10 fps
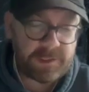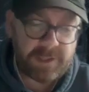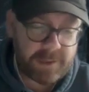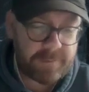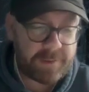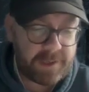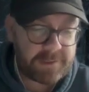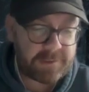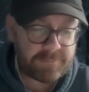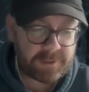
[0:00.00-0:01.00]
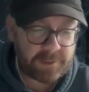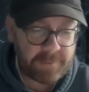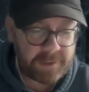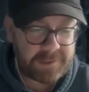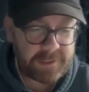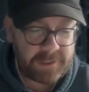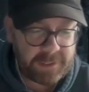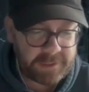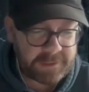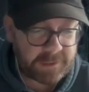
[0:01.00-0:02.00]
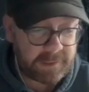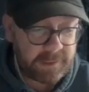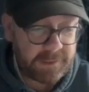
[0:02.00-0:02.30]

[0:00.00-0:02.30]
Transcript: another piece of domestic litter,